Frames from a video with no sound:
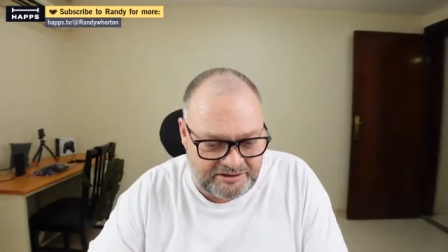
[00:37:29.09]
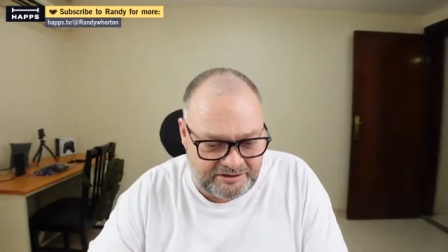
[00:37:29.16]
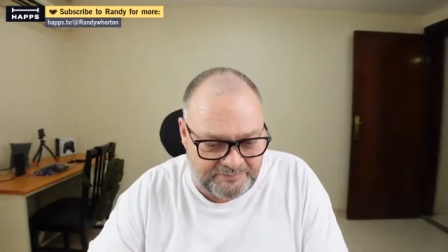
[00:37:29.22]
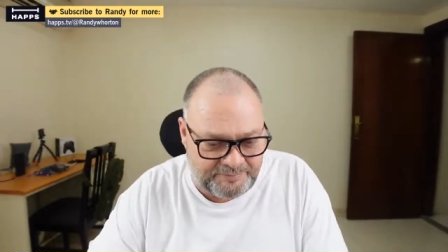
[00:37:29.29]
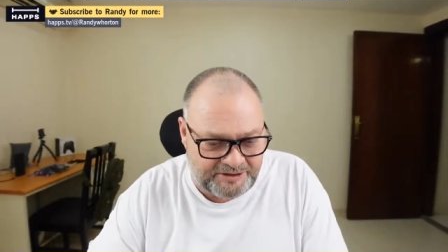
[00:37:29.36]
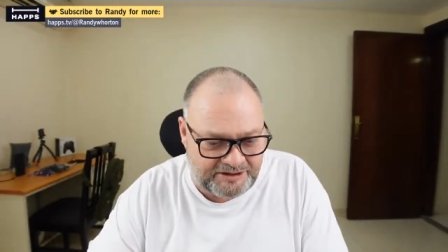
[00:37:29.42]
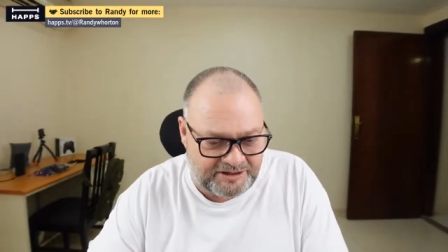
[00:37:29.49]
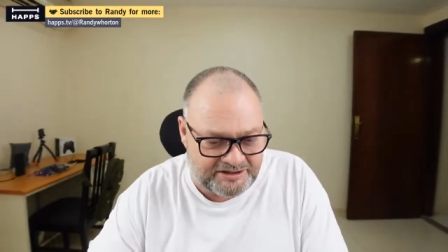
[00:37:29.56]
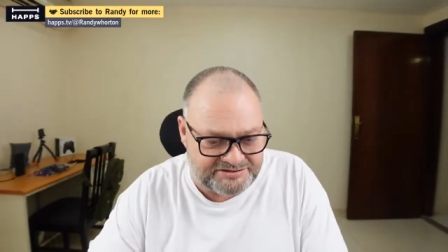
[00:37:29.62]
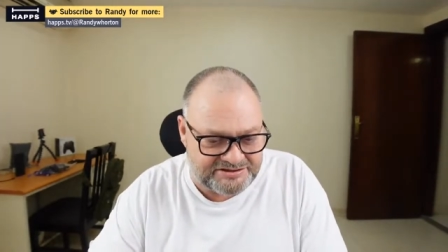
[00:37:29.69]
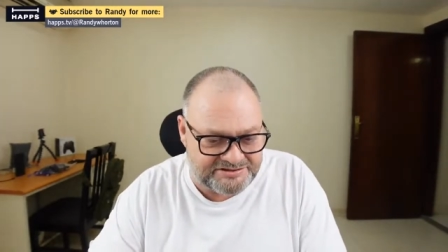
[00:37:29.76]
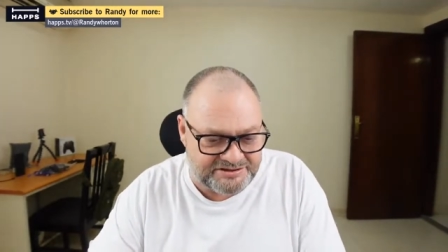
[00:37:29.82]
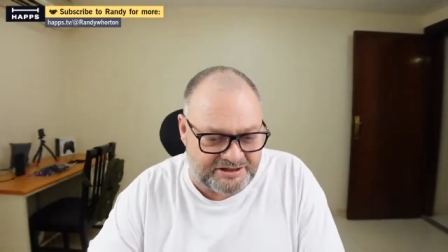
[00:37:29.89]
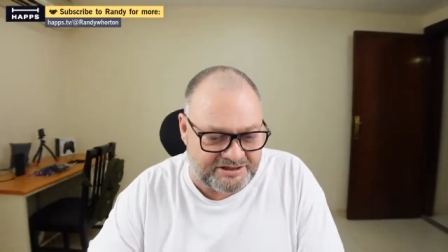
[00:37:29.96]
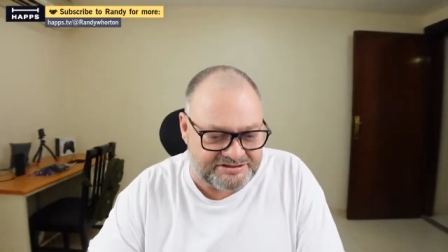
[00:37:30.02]
Your BS
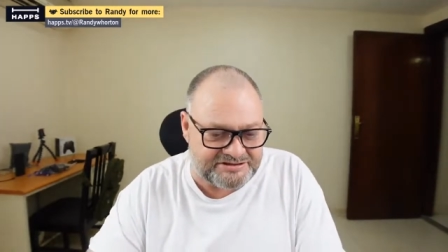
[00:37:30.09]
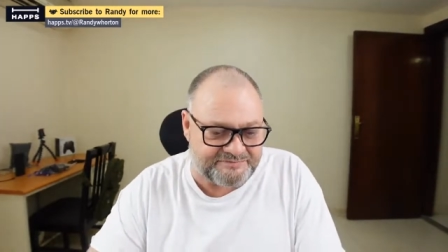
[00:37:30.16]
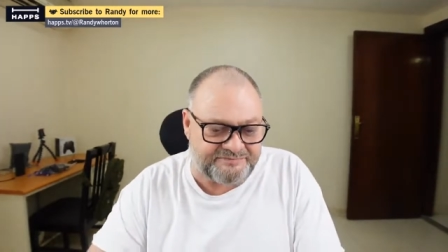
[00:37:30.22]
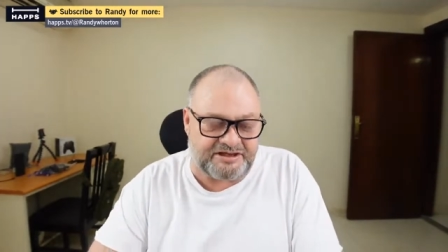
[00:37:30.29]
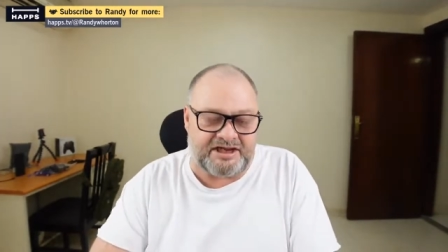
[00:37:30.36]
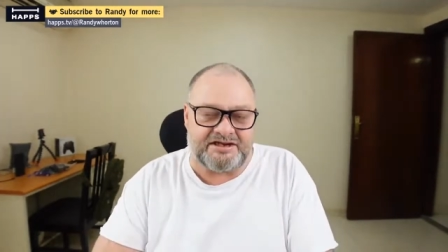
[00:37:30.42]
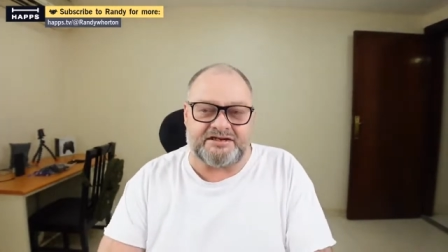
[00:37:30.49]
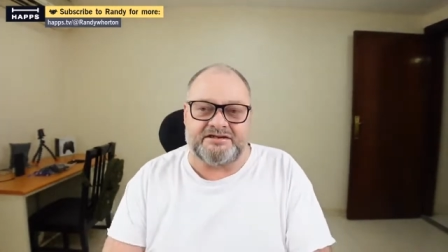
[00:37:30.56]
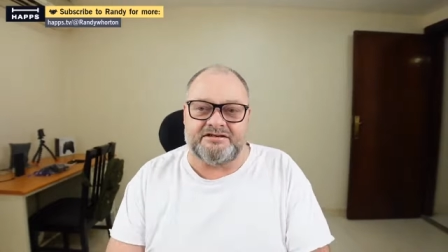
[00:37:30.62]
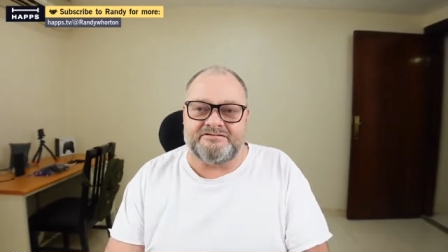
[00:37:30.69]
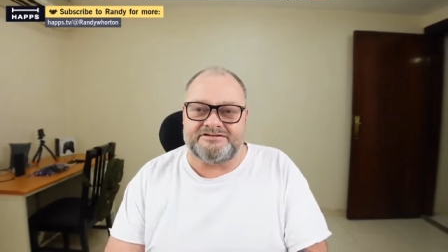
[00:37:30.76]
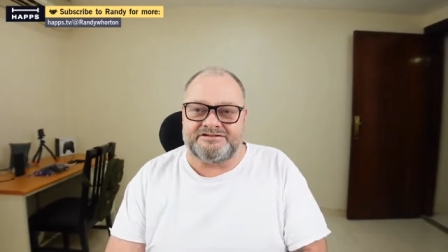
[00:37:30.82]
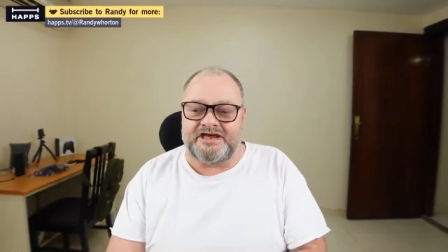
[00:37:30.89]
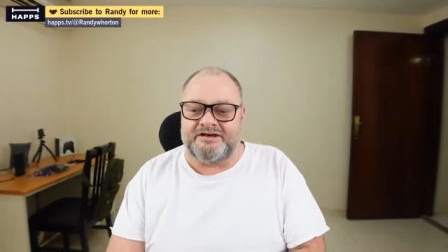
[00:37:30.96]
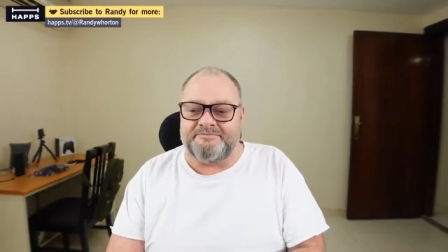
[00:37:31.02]
is awesome. Thank you.
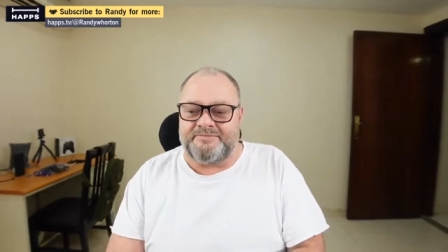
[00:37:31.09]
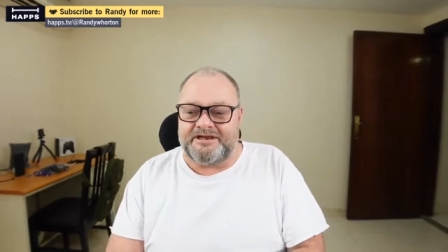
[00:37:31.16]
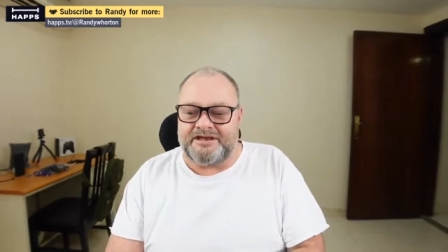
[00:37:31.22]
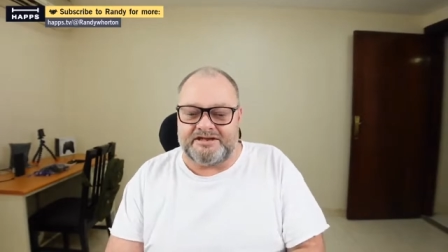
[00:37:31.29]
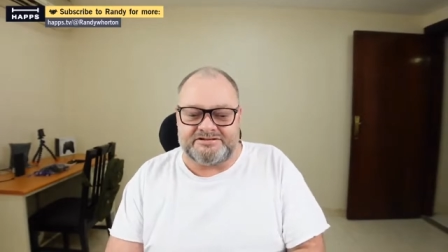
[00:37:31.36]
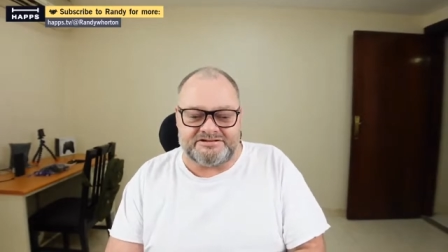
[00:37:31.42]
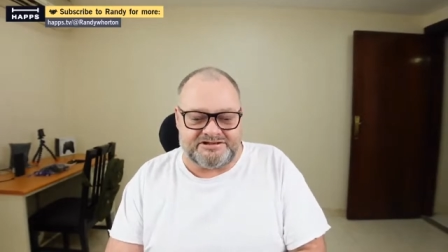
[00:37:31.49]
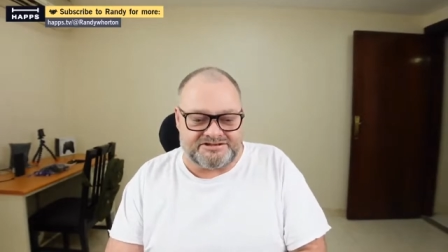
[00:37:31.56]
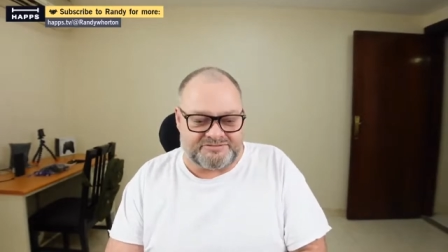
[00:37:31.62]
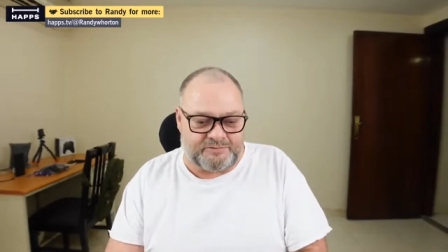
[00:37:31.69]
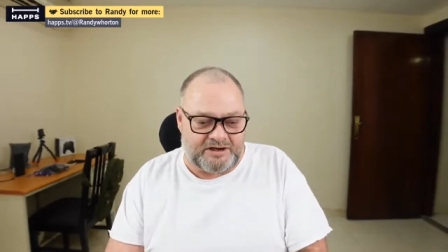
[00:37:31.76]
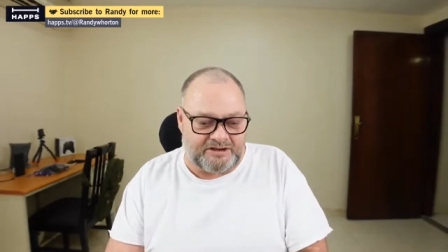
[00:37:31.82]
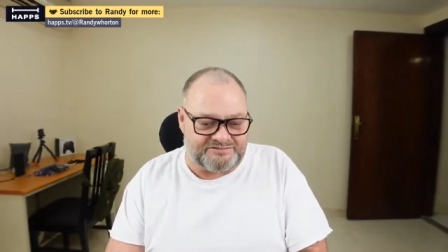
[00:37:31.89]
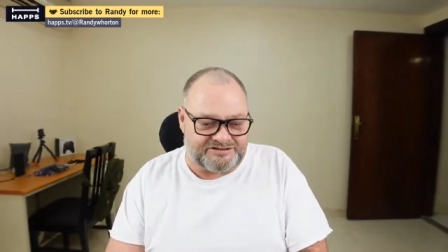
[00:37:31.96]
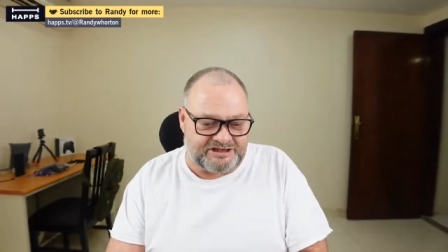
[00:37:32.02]
It's not BS, just
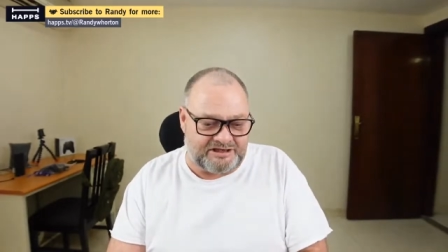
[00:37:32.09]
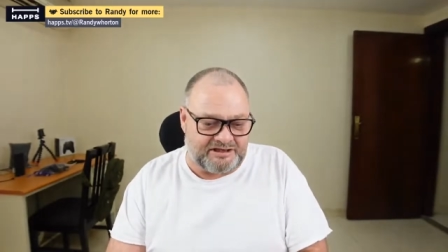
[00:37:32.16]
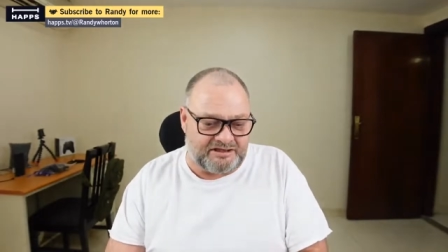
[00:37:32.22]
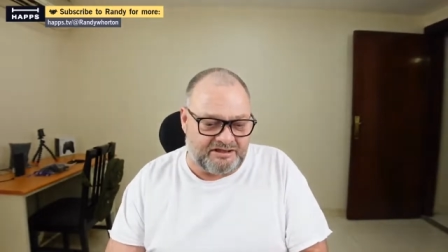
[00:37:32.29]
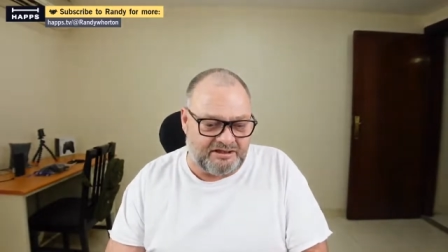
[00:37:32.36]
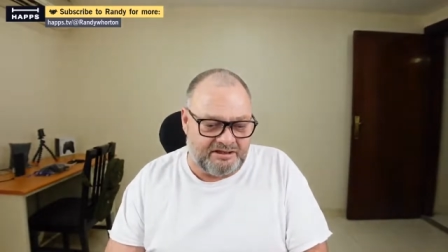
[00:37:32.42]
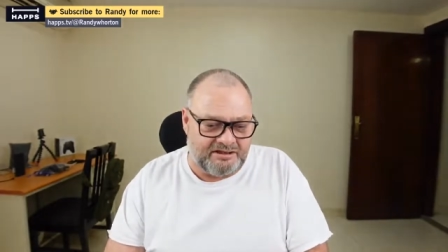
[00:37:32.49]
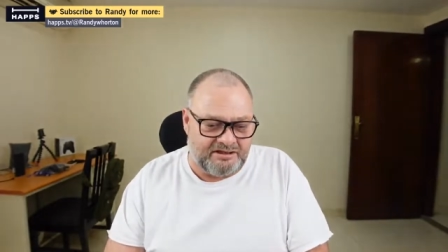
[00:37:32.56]
what I'm saying.